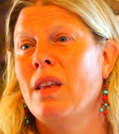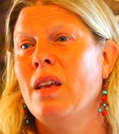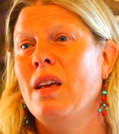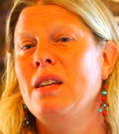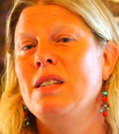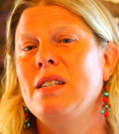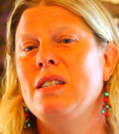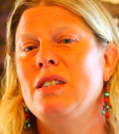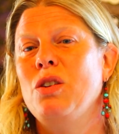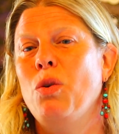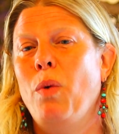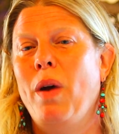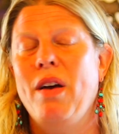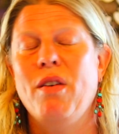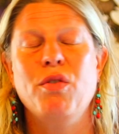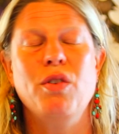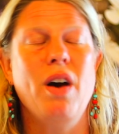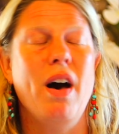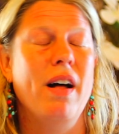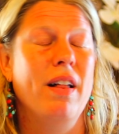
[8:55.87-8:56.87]
This is a way
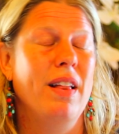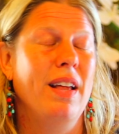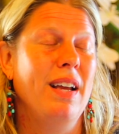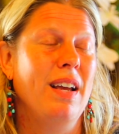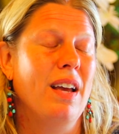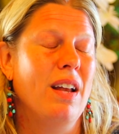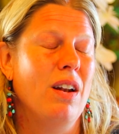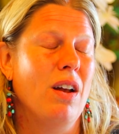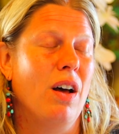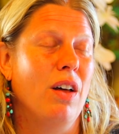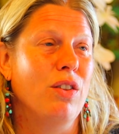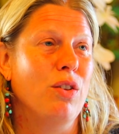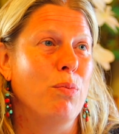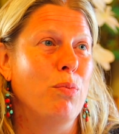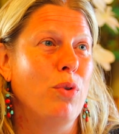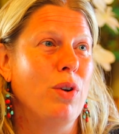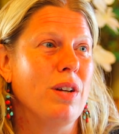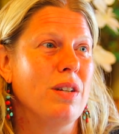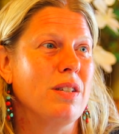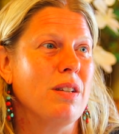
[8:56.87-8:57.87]
of calling in all the
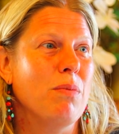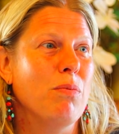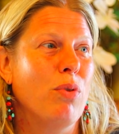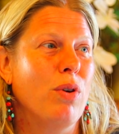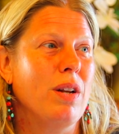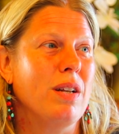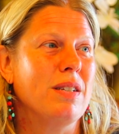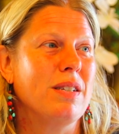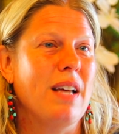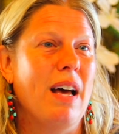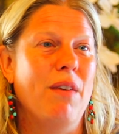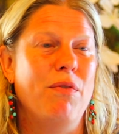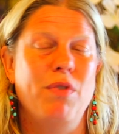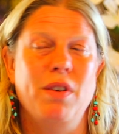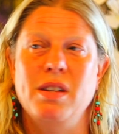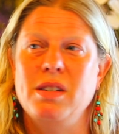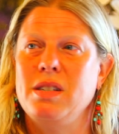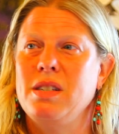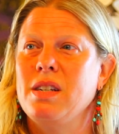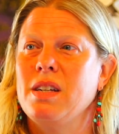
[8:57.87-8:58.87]
Buddhas and
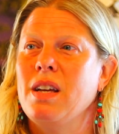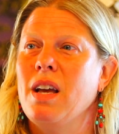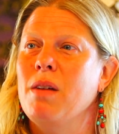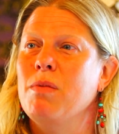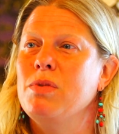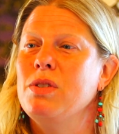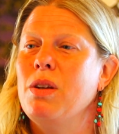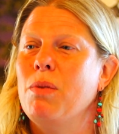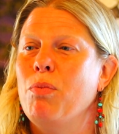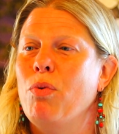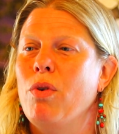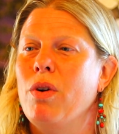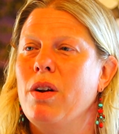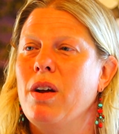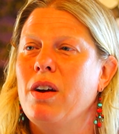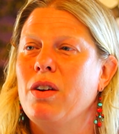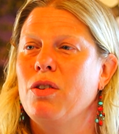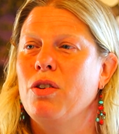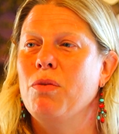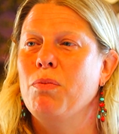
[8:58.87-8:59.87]
Bodhisattvas to come support
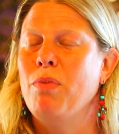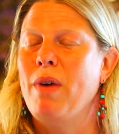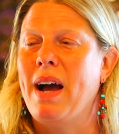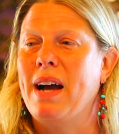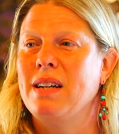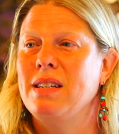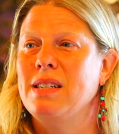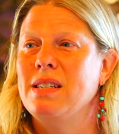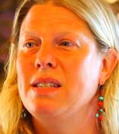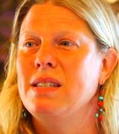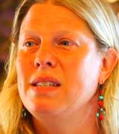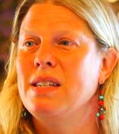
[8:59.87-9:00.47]
our group practice